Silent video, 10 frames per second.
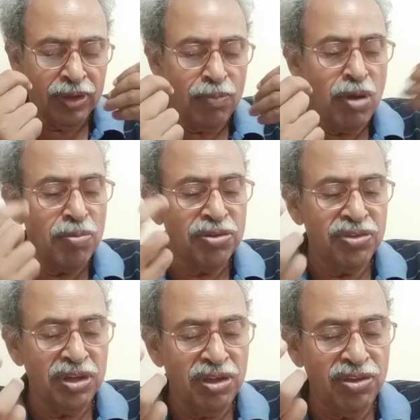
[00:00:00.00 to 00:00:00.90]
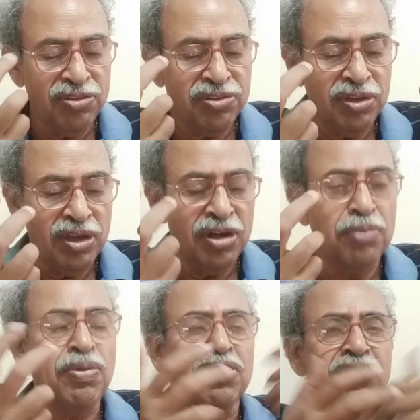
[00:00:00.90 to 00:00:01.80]
Balmer series,
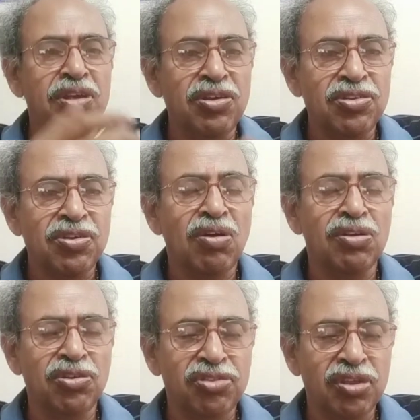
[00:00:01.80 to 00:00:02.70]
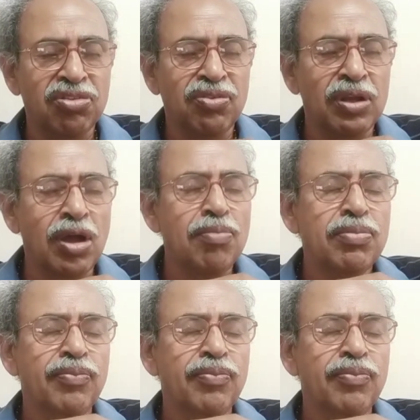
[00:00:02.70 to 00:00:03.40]
Rydberg series, all these things will come.